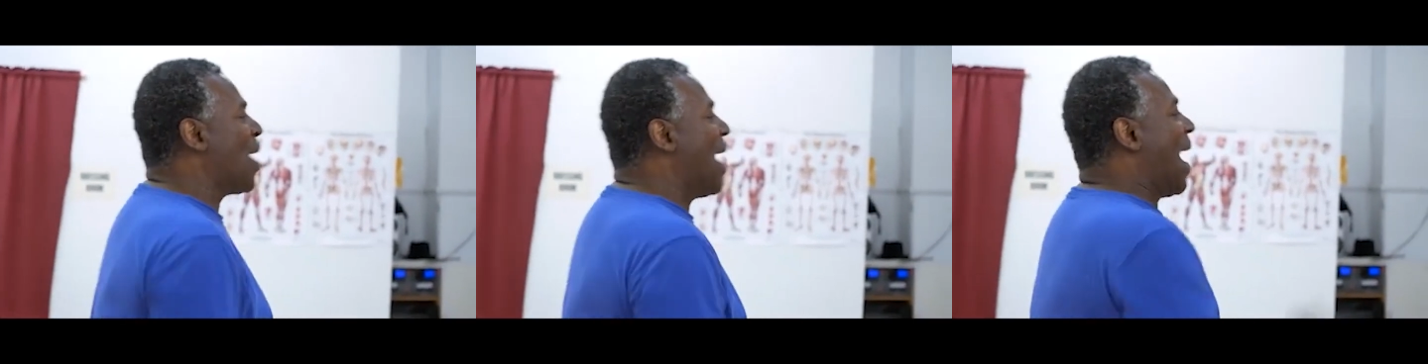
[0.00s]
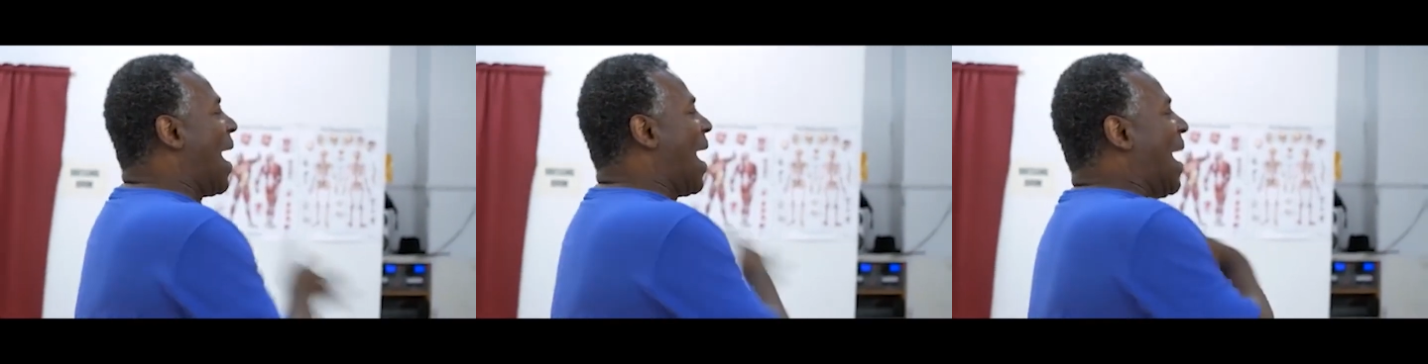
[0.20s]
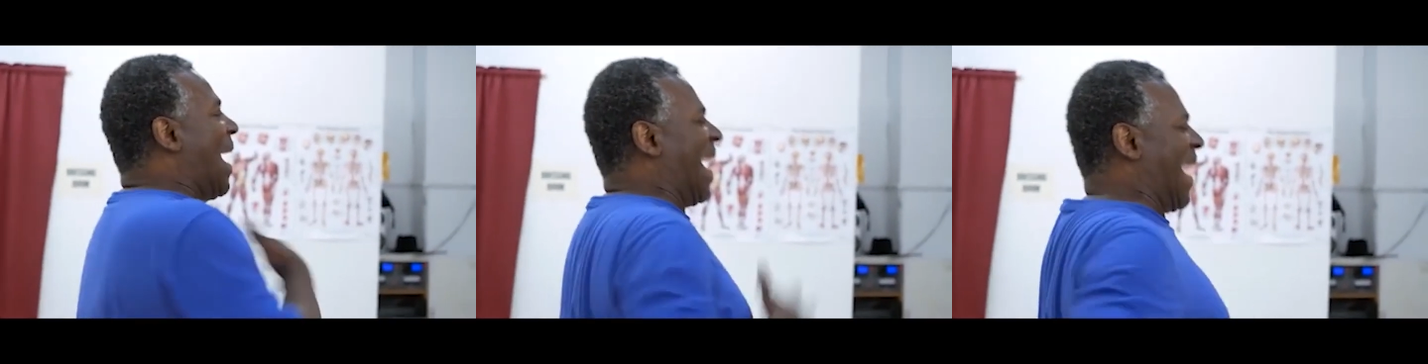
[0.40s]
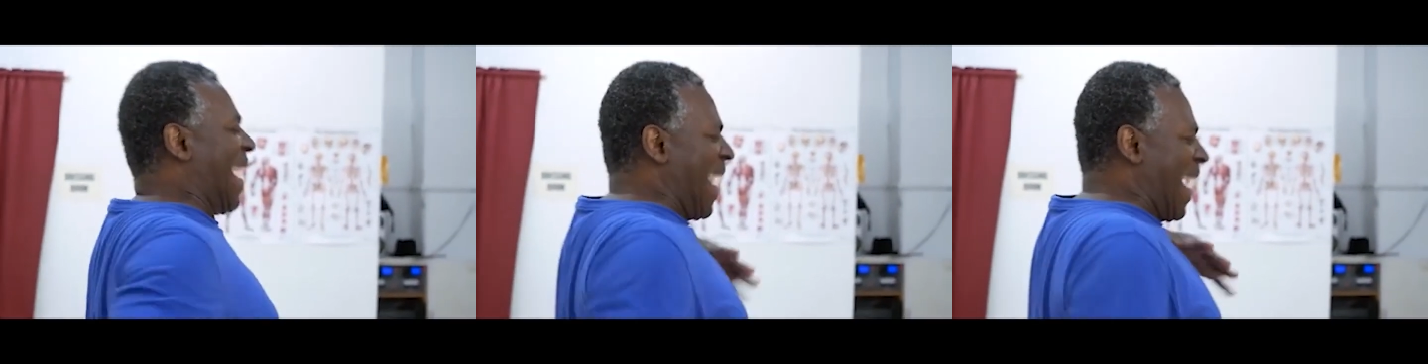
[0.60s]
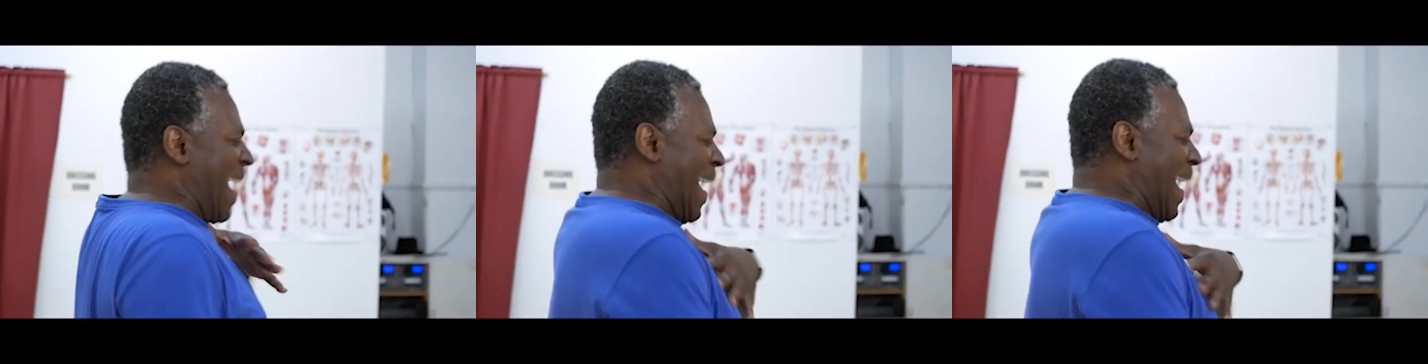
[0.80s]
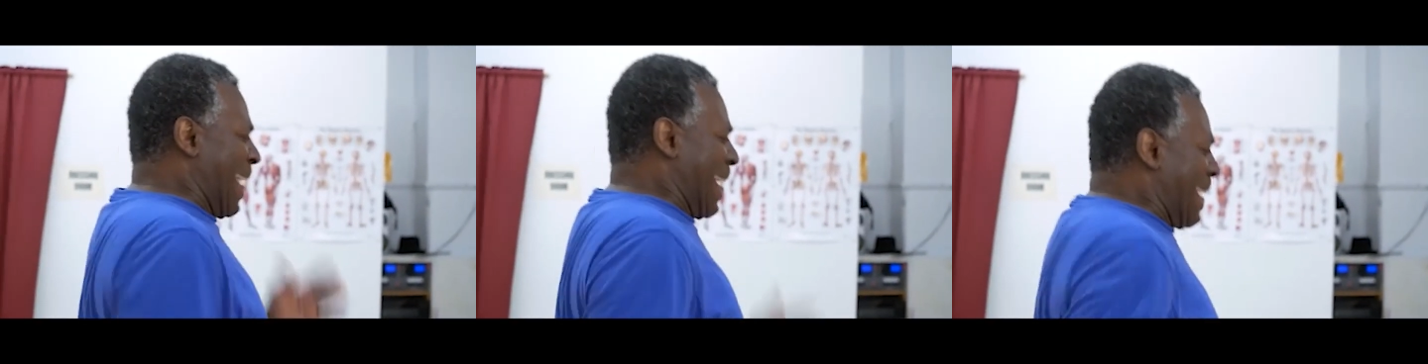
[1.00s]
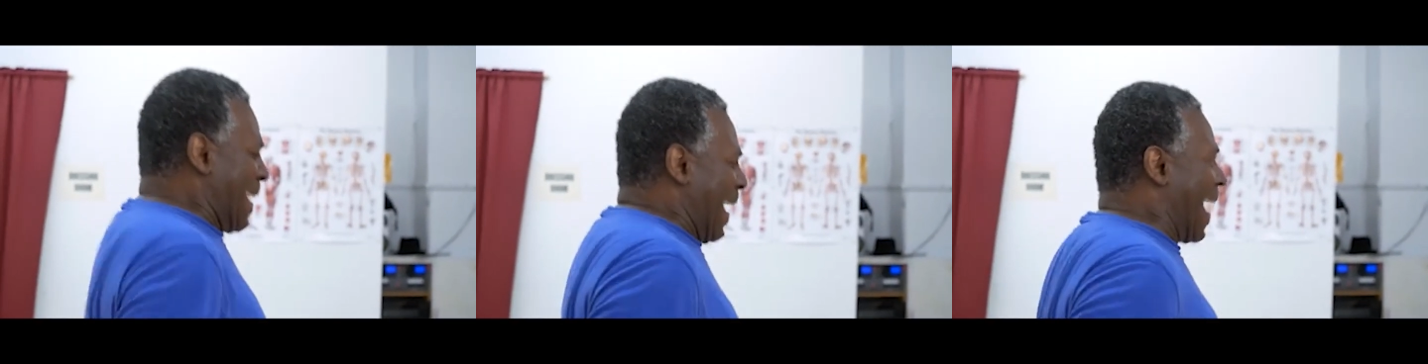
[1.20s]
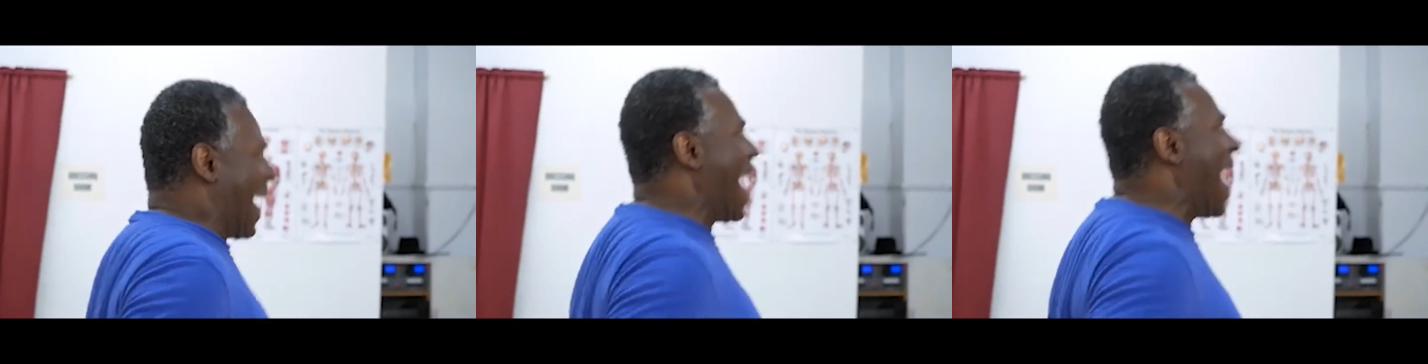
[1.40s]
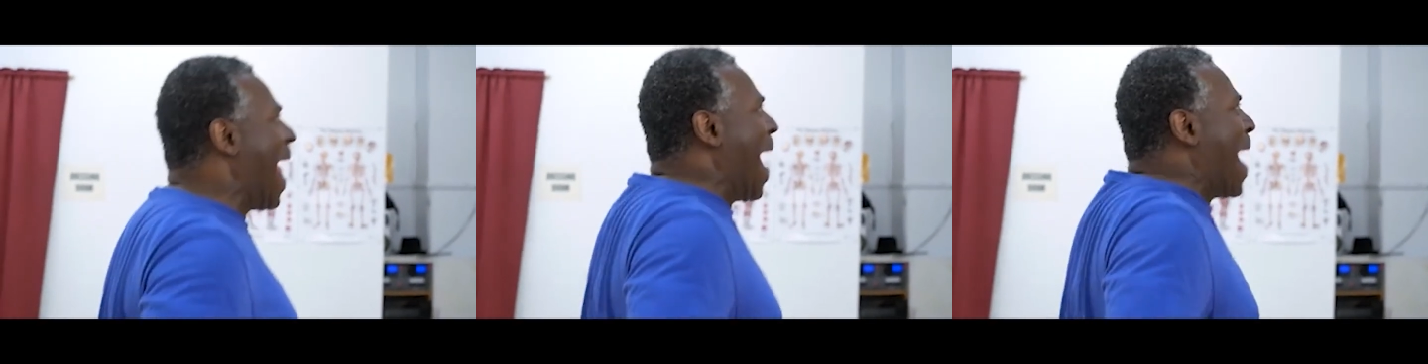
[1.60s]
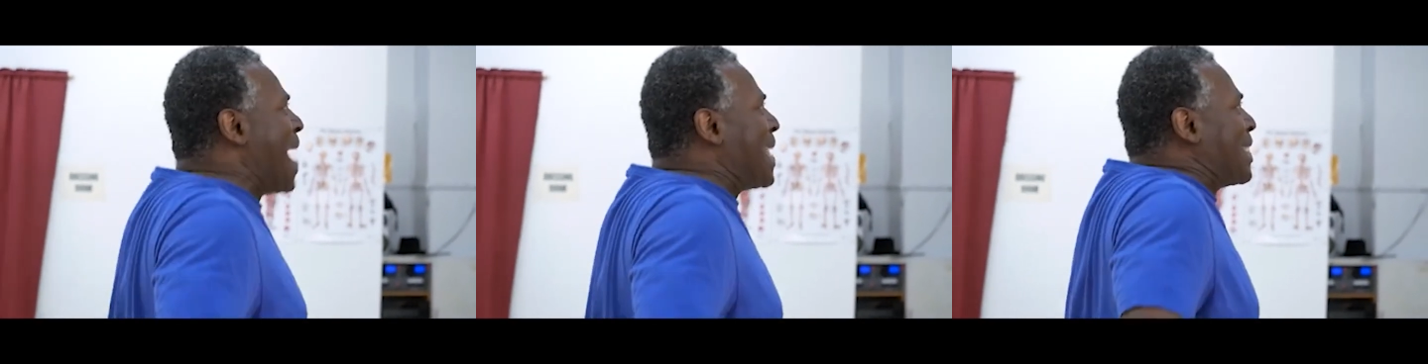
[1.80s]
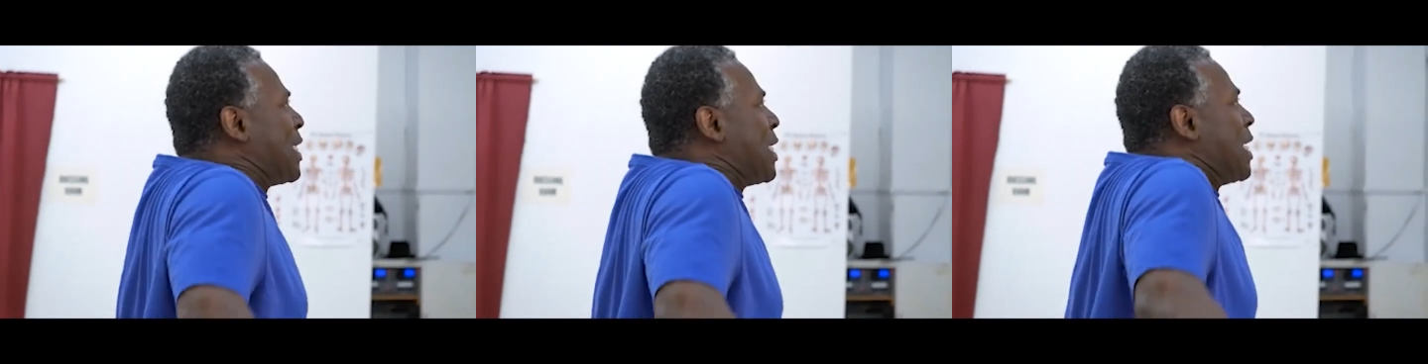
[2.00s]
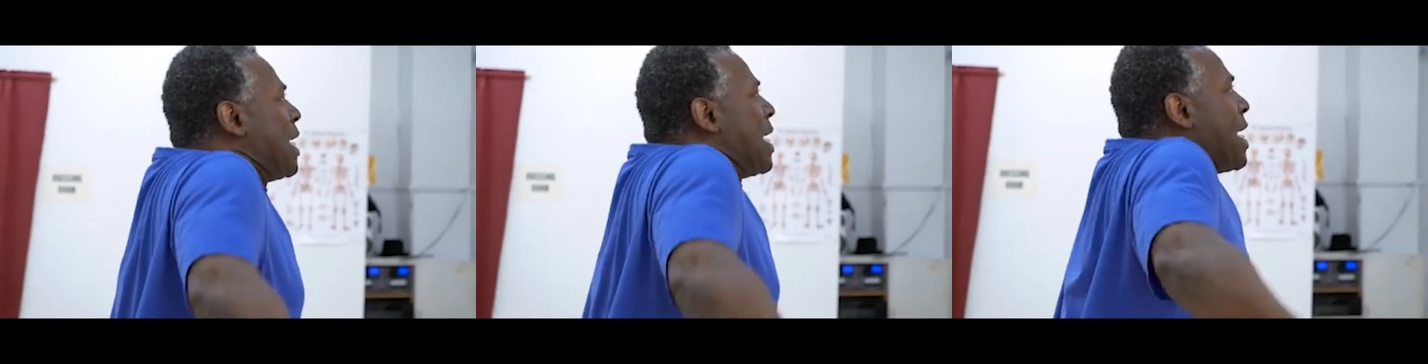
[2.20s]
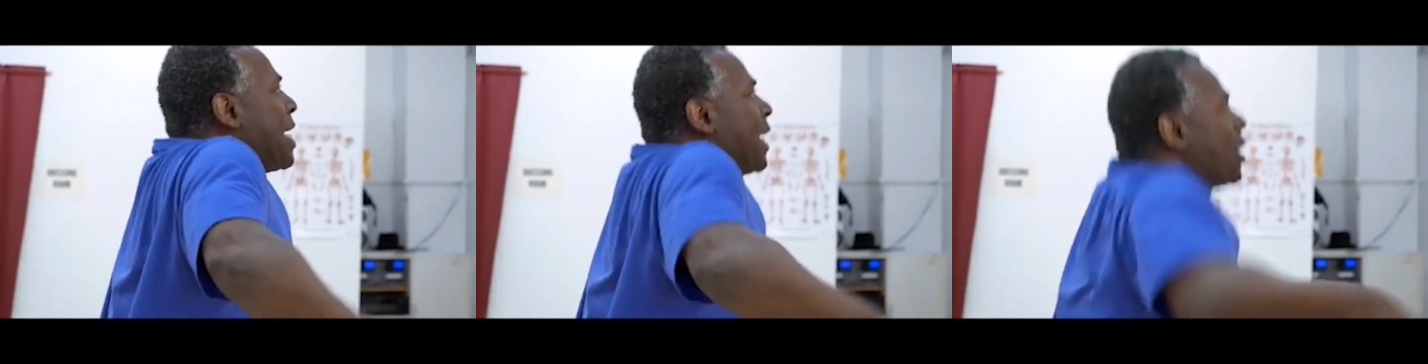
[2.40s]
escaping, the key is to be in the moment,